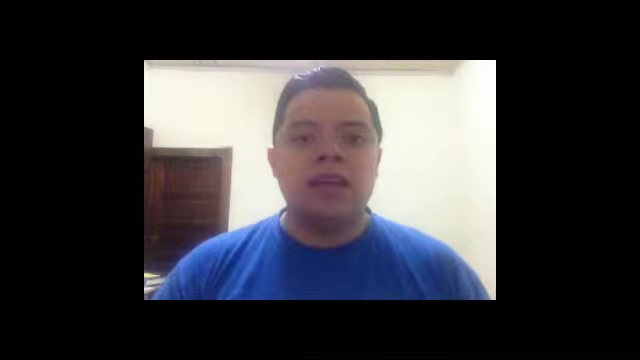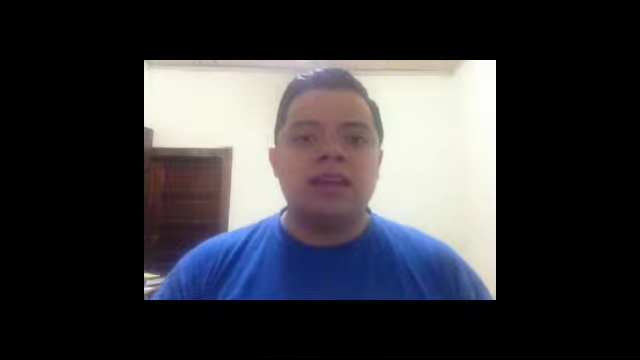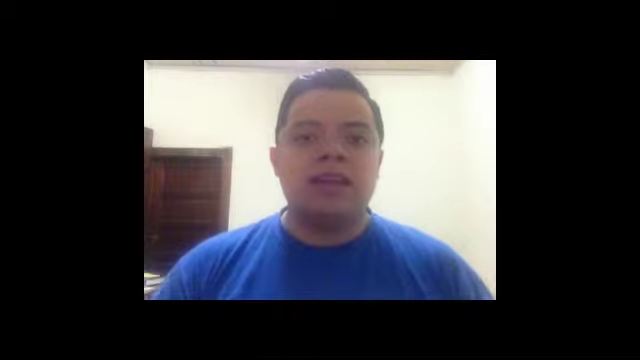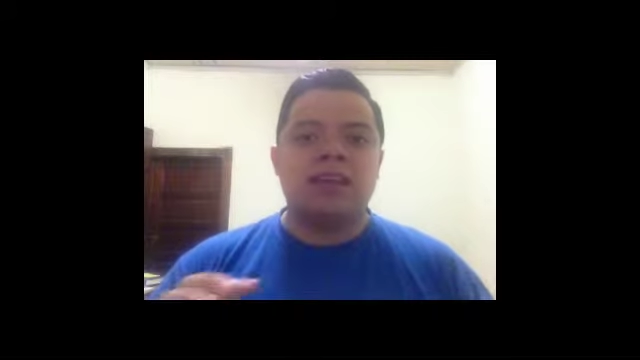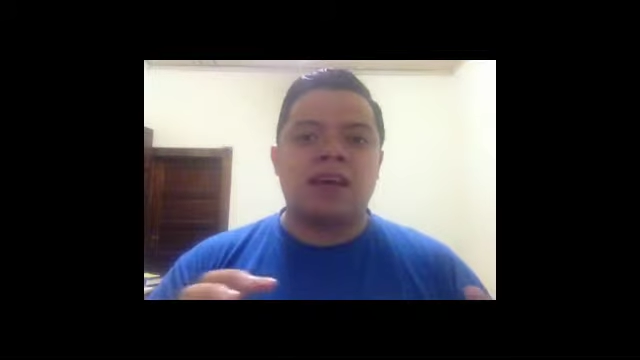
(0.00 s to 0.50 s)

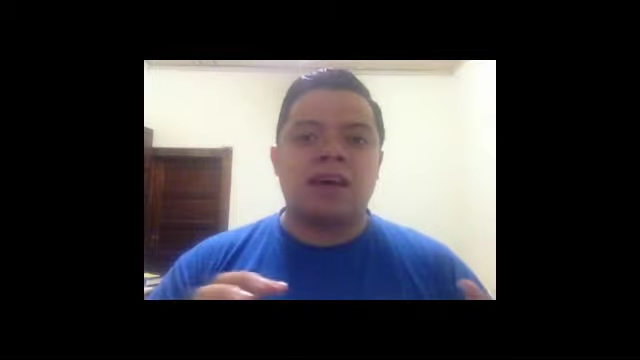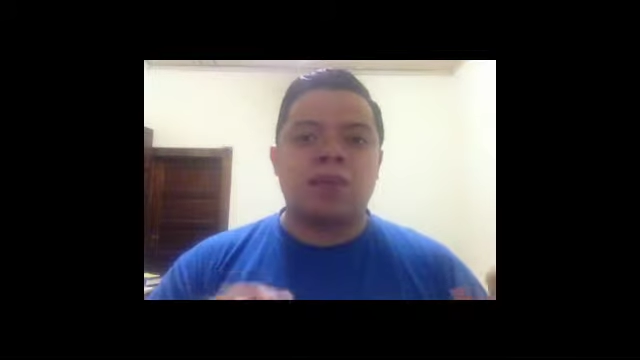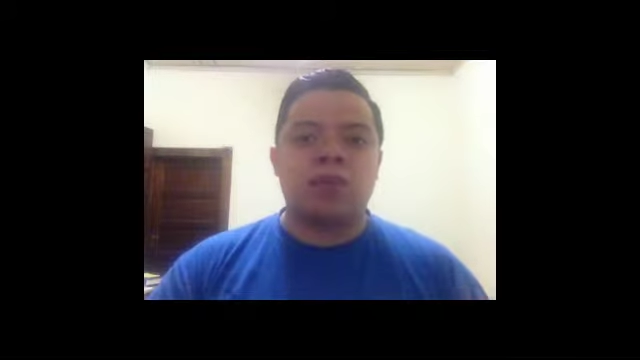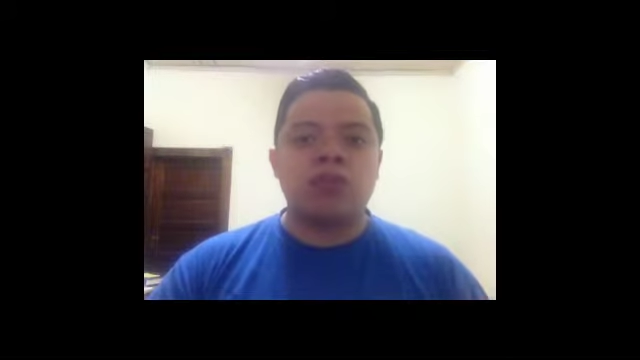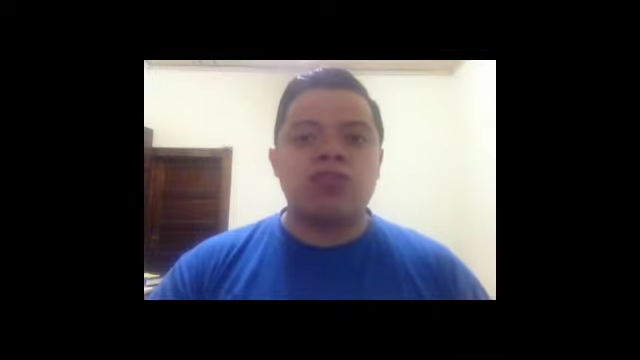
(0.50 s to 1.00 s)
is a
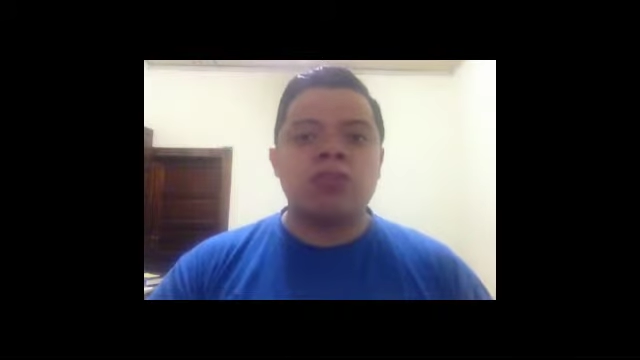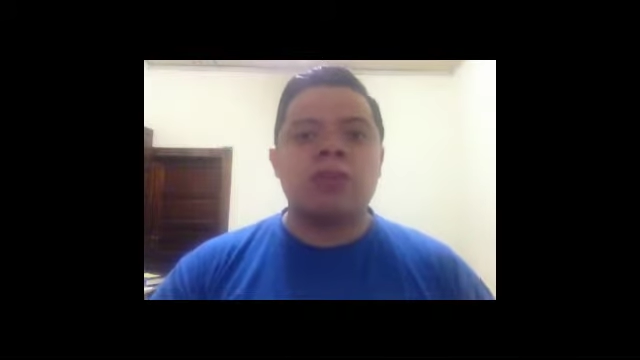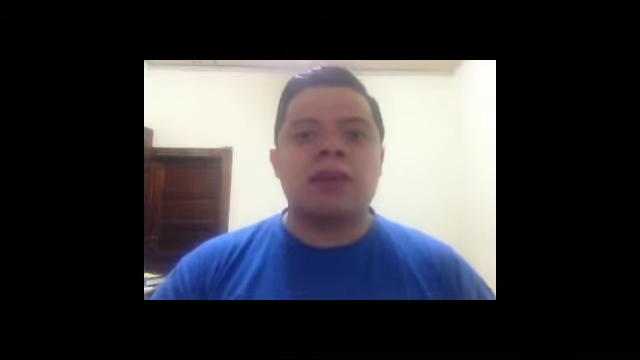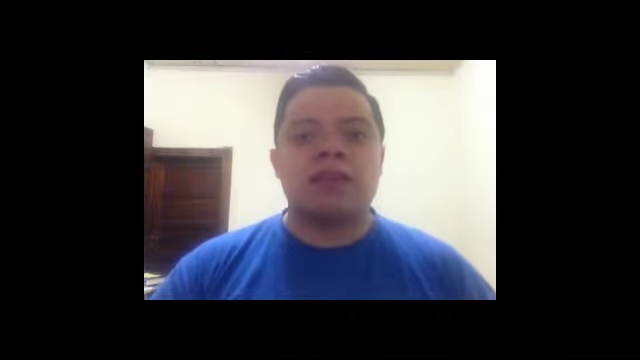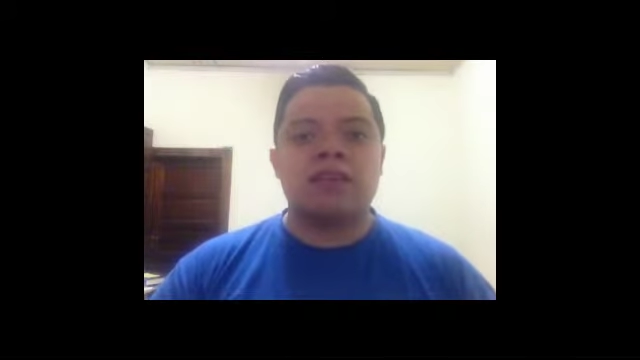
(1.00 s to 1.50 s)
production
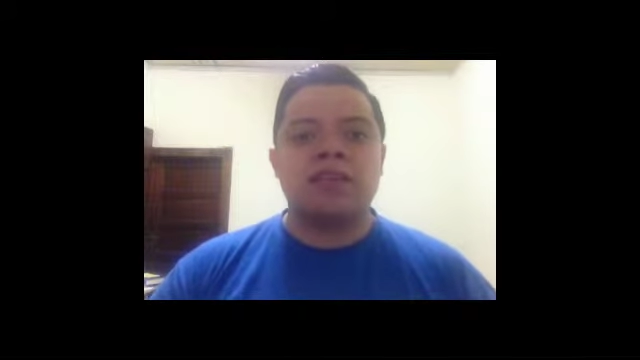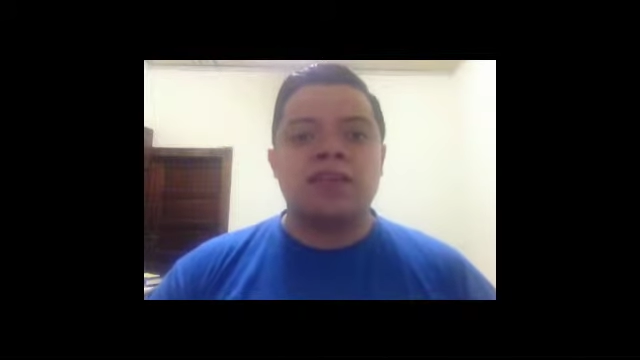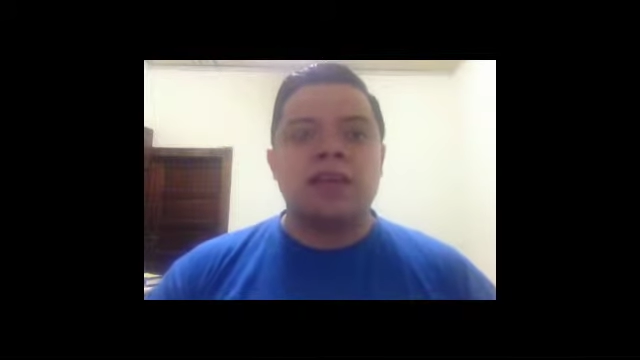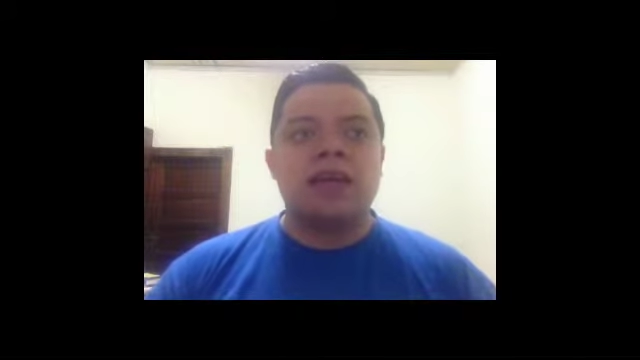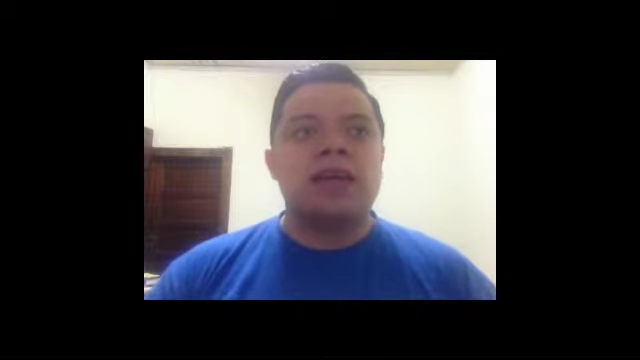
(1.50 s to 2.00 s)
practice
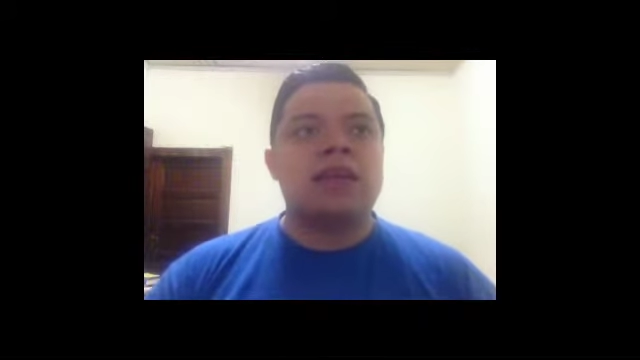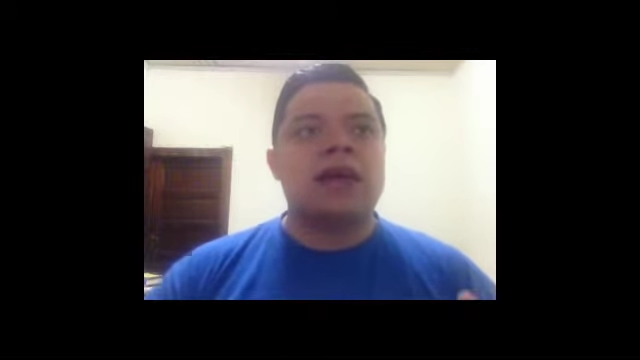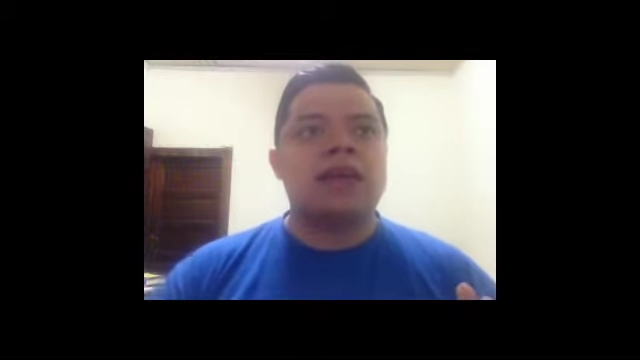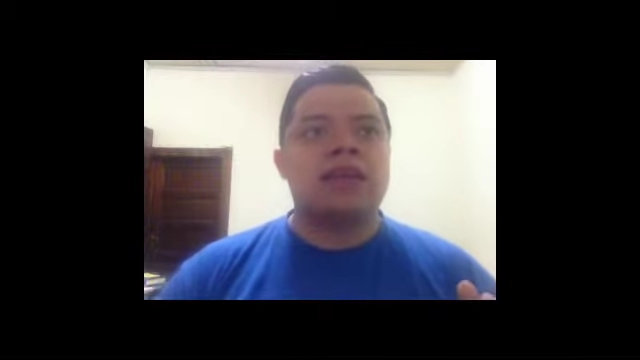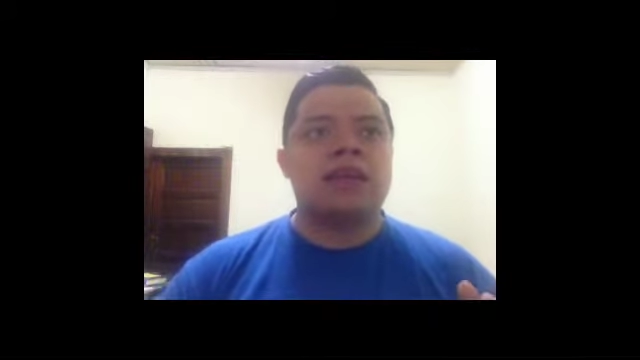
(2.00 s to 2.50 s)

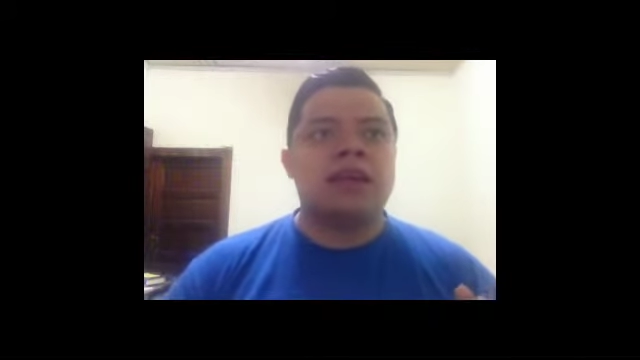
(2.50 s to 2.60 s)
that